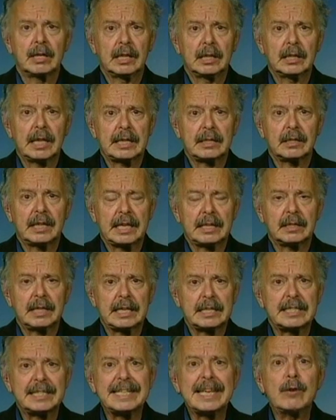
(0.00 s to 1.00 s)

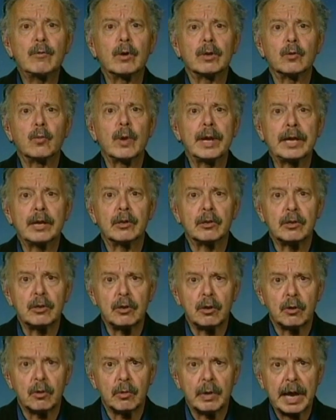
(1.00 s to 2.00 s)
Let's see what we can
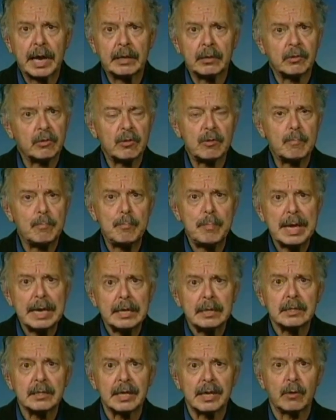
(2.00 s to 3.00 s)
do. And the
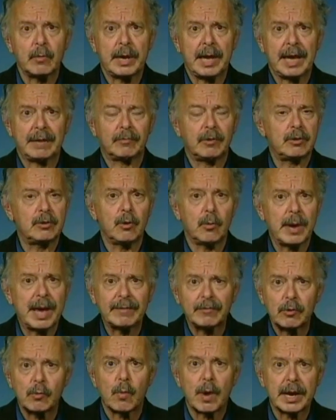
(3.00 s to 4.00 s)
biggest thing we have to do,
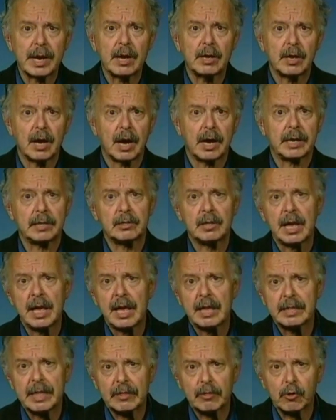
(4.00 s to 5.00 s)
we have to recognize
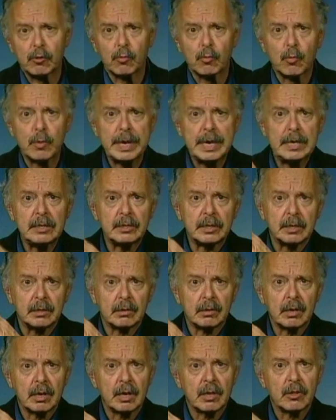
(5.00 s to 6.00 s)
that the
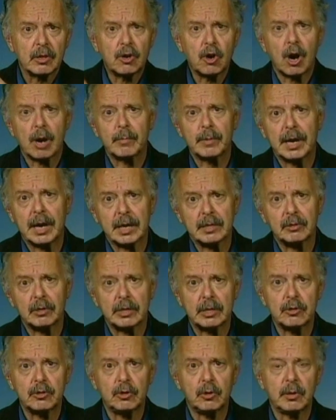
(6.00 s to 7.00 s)
reason the carbon
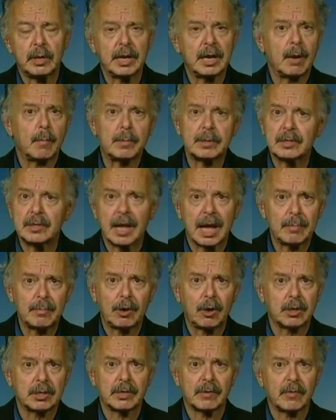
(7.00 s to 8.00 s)
dioxide is shooting up is
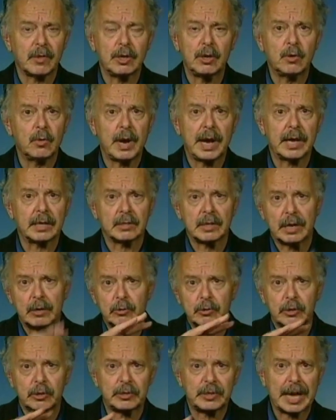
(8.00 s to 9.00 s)
not because of the U.S.
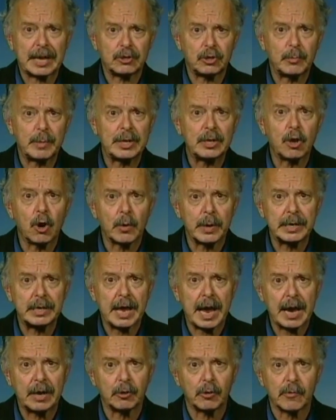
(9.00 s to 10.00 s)
Ours has actually been
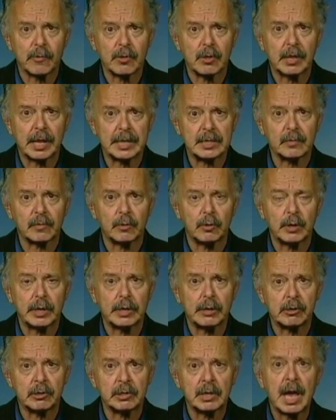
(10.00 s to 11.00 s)
going down over the last few
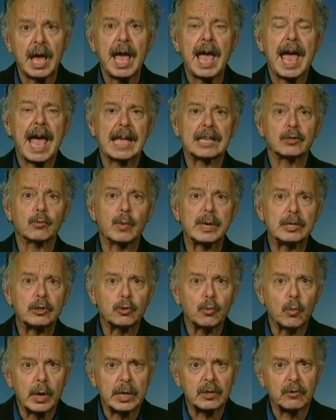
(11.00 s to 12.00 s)
years as we
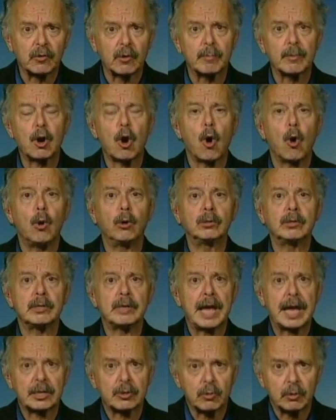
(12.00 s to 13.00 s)
switch from coal
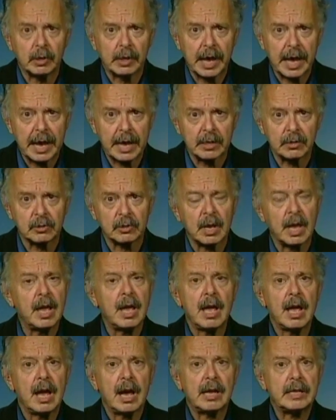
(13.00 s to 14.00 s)
to natural gas.
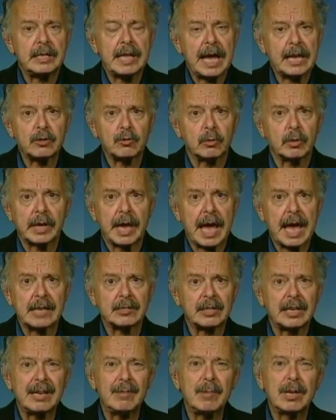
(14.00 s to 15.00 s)
Natural
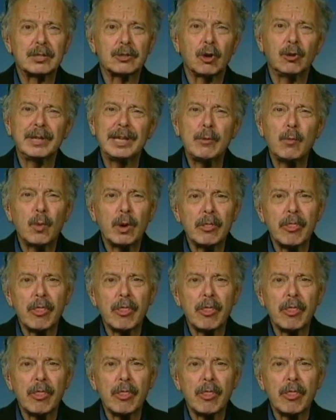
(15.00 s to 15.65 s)
gas emits only